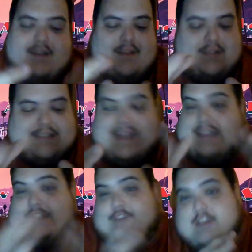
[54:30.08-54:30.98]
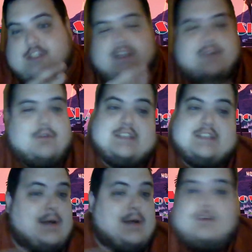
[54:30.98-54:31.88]
science fiction or it's just
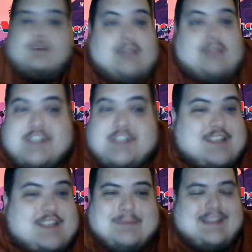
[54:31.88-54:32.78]
about relationships.